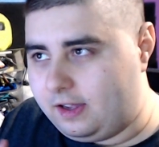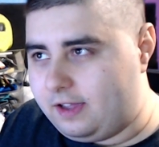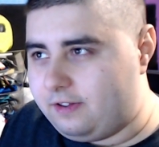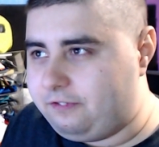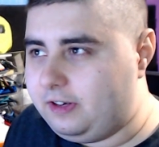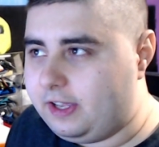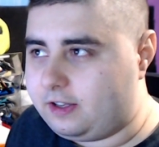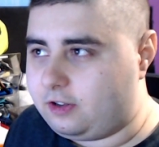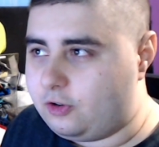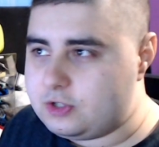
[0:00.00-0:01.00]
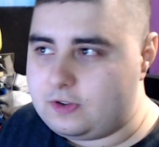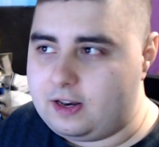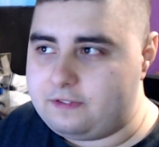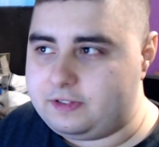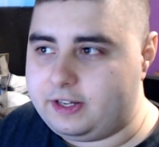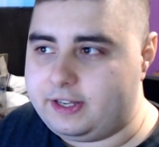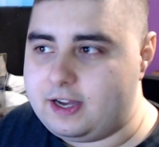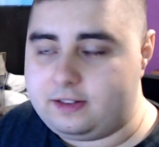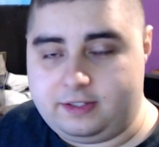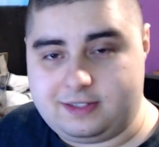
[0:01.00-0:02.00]
I feel like Roswaal, after he
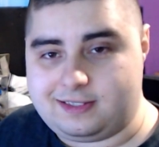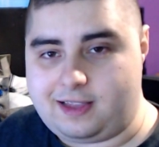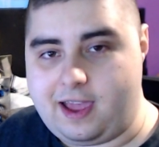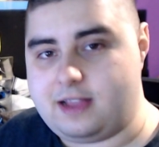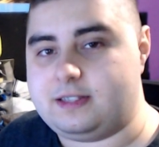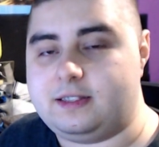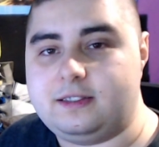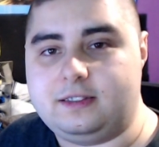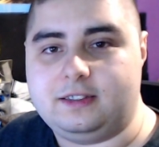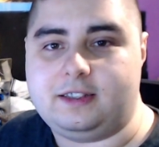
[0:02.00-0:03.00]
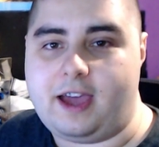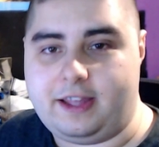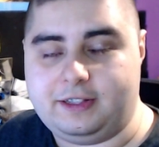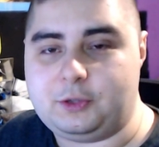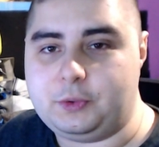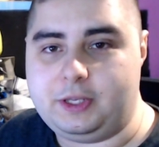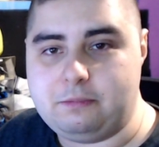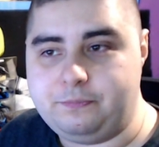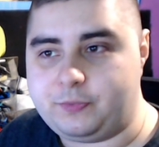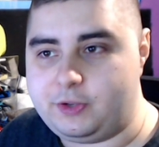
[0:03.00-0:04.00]
got his ass handed to
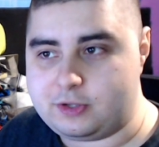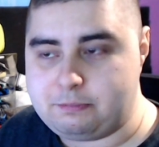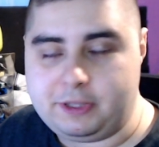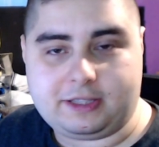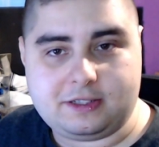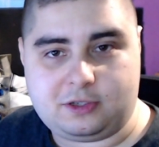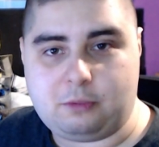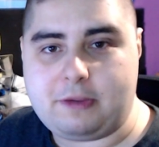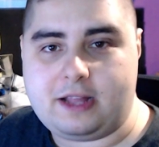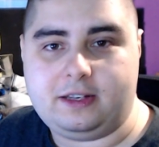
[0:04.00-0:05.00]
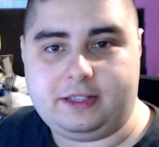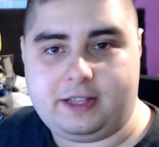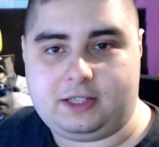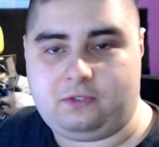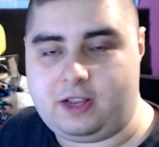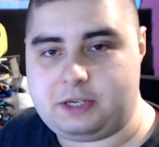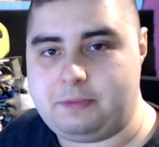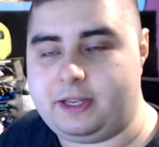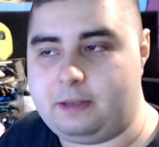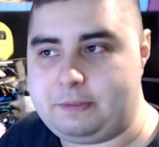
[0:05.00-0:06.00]
him, he was beaten so badly in that
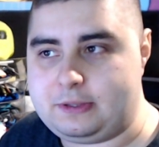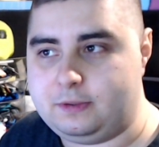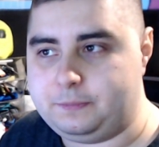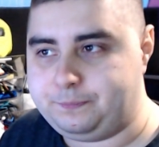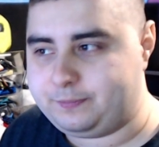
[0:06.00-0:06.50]
flashback episode,